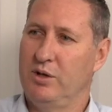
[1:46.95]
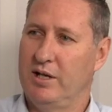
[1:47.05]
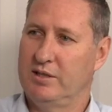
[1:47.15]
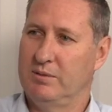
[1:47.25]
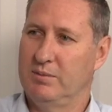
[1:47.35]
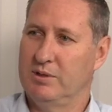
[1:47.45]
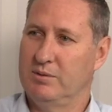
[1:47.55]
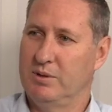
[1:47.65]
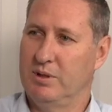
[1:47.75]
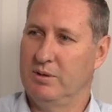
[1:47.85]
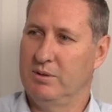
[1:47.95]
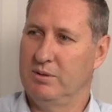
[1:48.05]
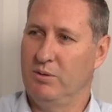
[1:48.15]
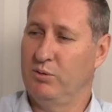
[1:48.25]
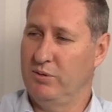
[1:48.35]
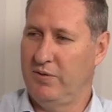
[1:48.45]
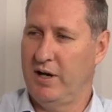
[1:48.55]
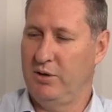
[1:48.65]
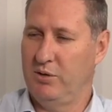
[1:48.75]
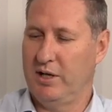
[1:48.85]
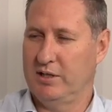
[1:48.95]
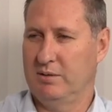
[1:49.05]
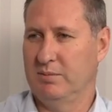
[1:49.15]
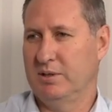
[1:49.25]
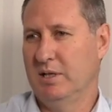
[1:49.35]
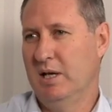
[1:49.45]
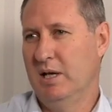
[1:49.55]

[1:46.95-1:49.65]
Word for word: customers uh, or to find new customers.